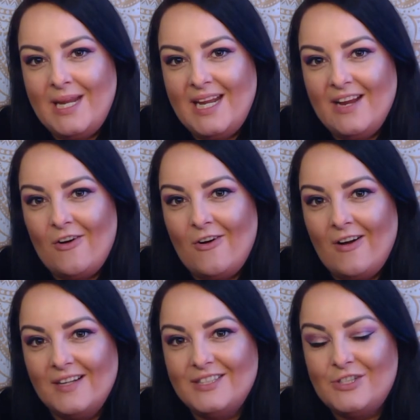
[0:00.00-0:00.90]
me
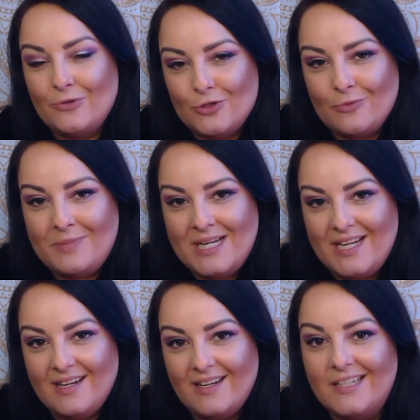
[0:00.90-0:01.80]
on social
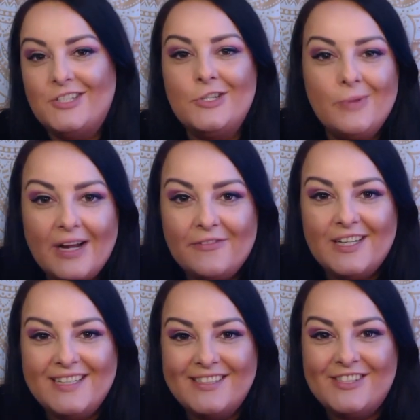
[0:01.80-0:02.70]
media, I do have an
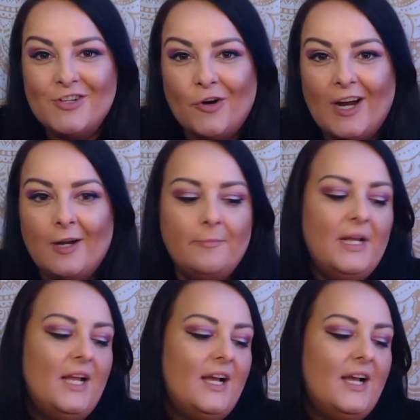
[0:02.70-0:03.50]
Instagram.